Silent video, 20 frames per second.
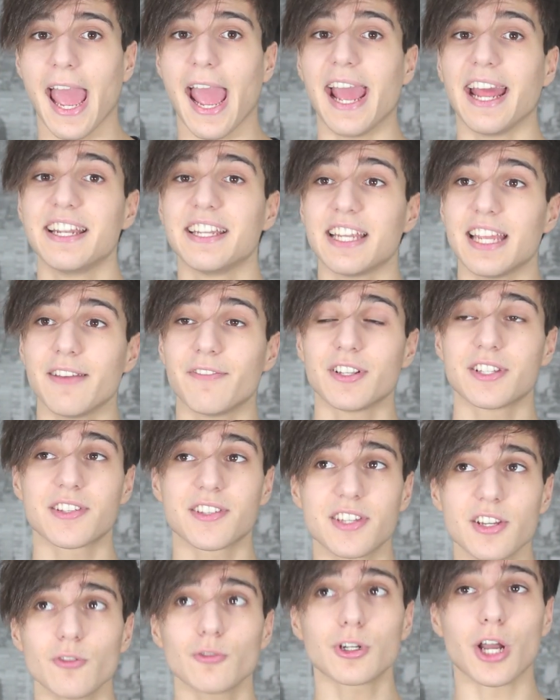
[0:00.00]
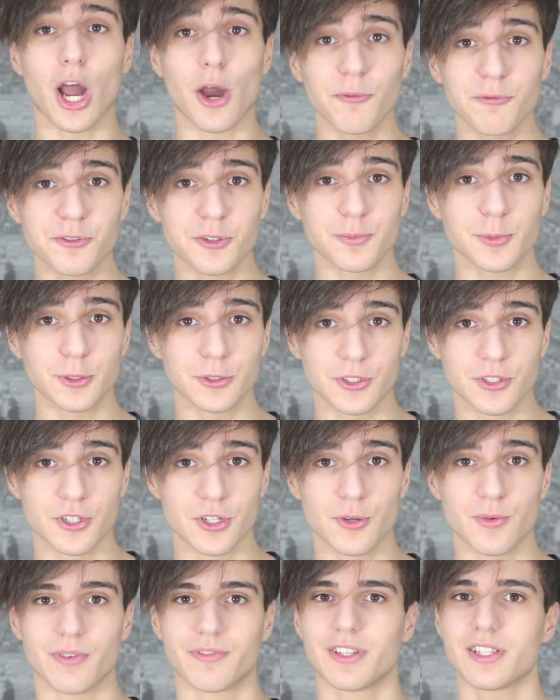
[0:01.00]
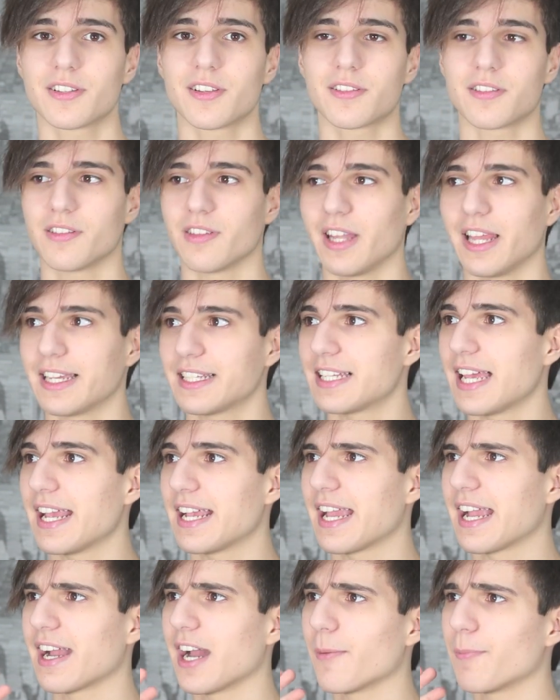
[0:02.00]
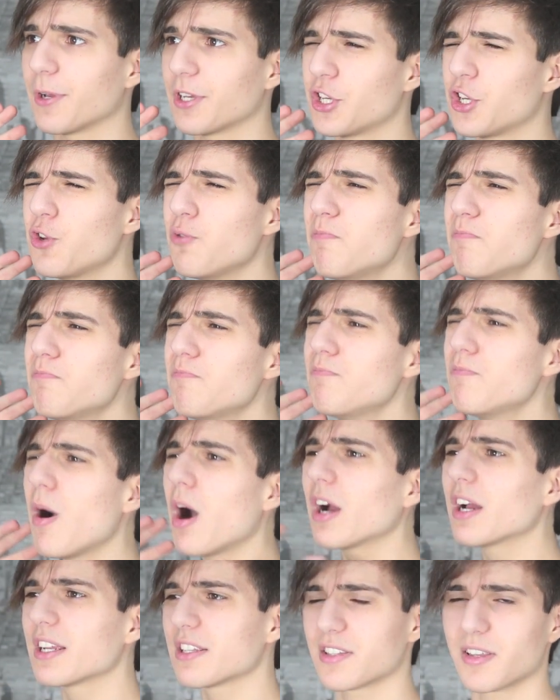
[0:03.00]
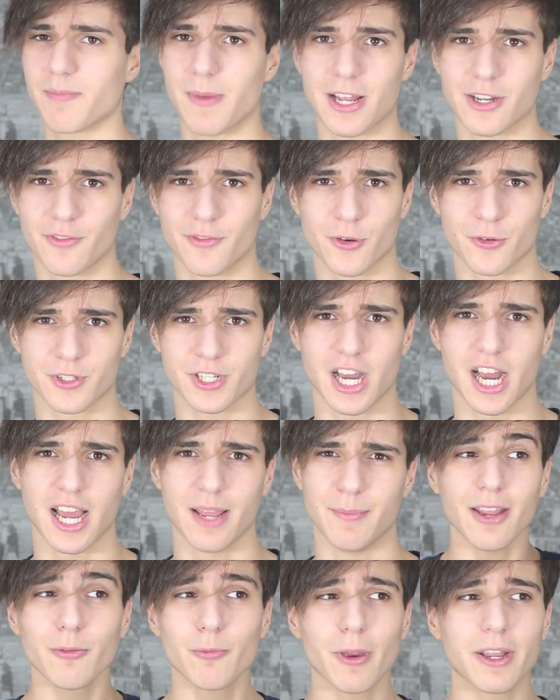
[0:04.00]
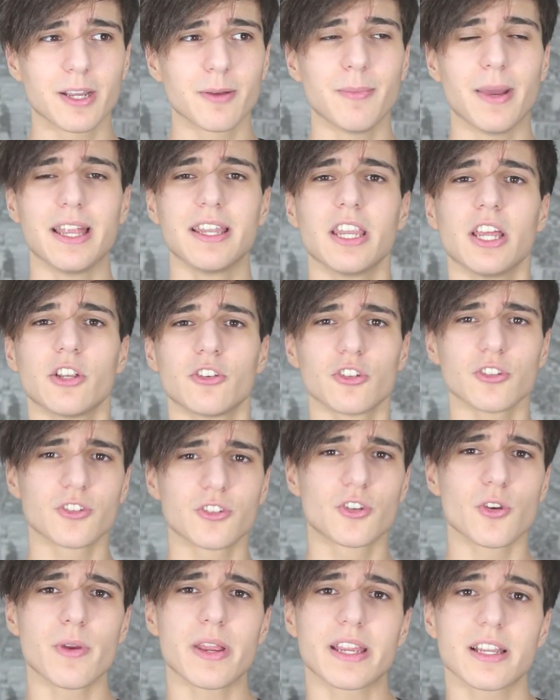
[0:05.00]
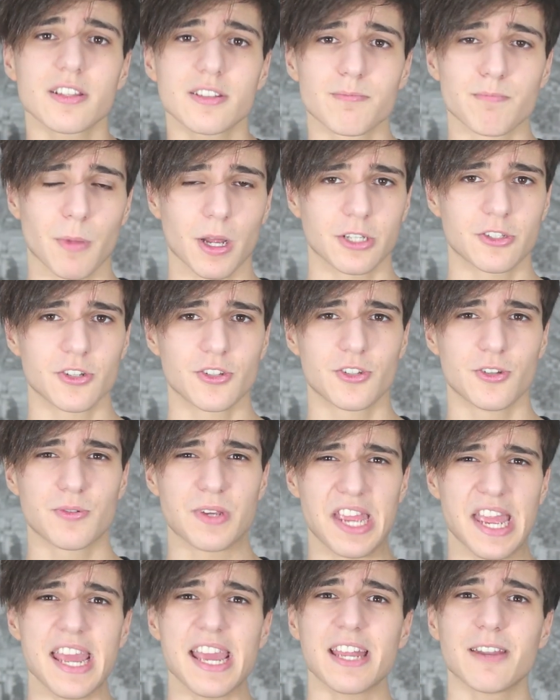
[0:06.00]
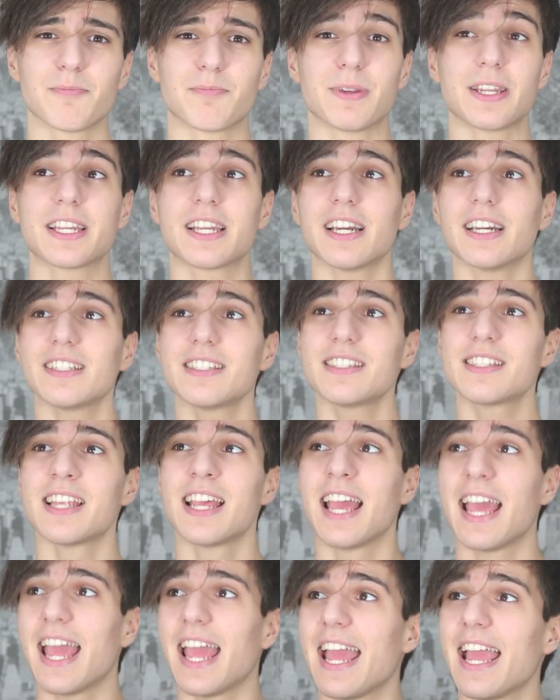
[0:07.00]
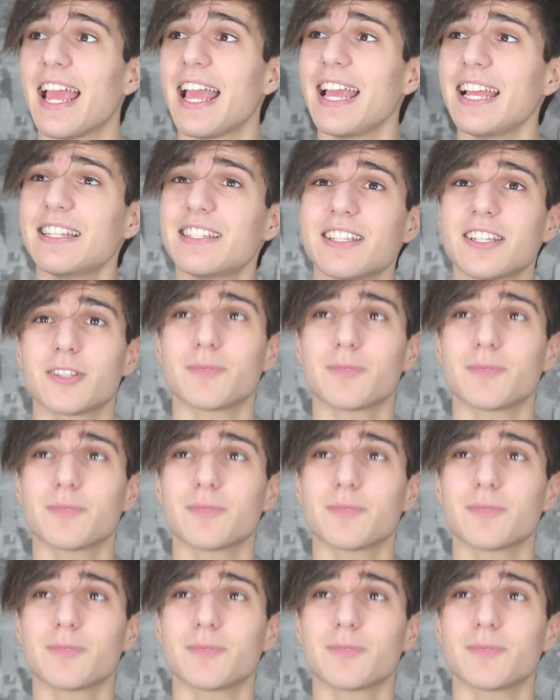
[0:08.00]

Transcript: And if it's still comfortable to do, if this isn't like taking up a humongous amount of your time, I recommend just doing as much as you can, because it's